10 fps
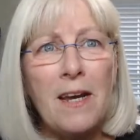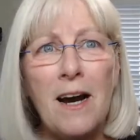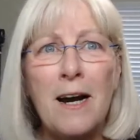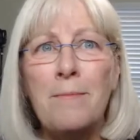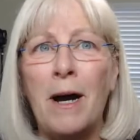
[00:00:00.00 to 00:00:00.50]

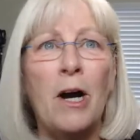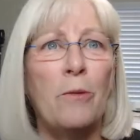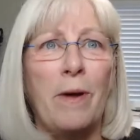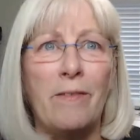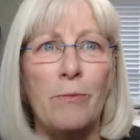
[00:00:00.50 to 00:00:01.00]
I
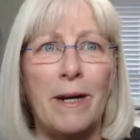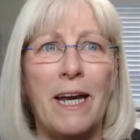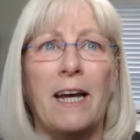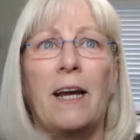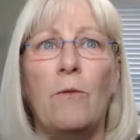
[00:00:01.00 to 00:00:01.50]
hope
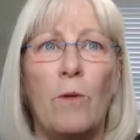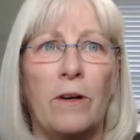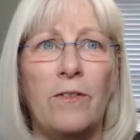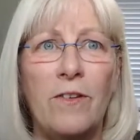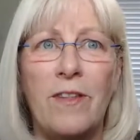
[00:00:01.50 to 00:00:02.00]
everybody had a
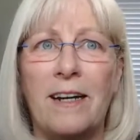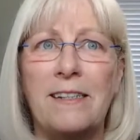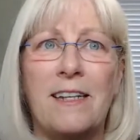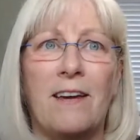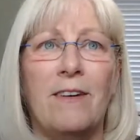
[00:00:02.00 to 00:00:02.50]
wonderful
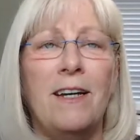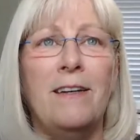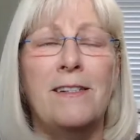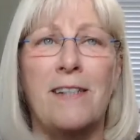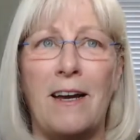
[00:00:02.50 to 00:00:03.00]

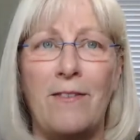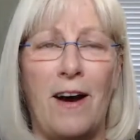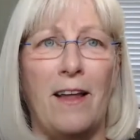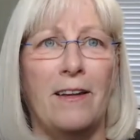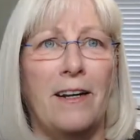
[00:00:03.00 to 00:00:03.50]
Thanksgiving, safe
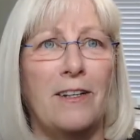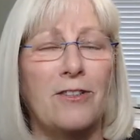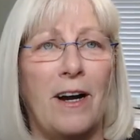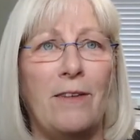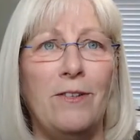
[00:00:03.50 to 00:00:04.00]
holiday
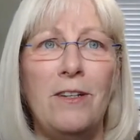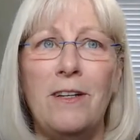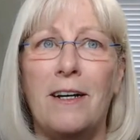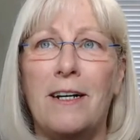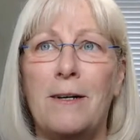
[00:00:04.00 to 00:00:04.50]

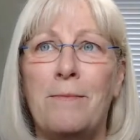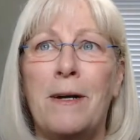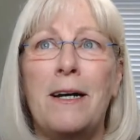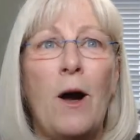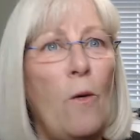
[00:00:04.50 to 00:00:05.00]
travel.